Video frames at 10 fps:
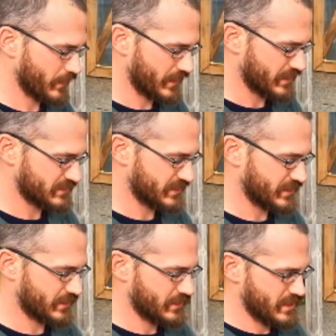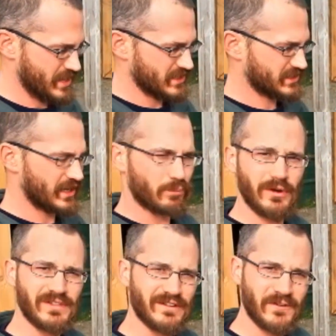and uh, it's going to
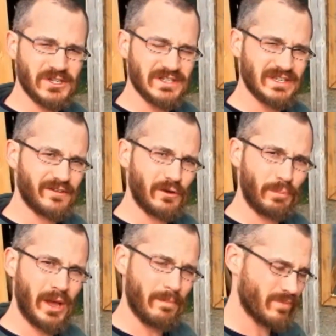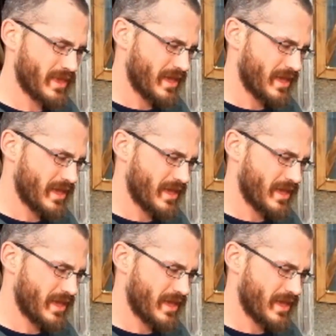improve the efficiency of your pump.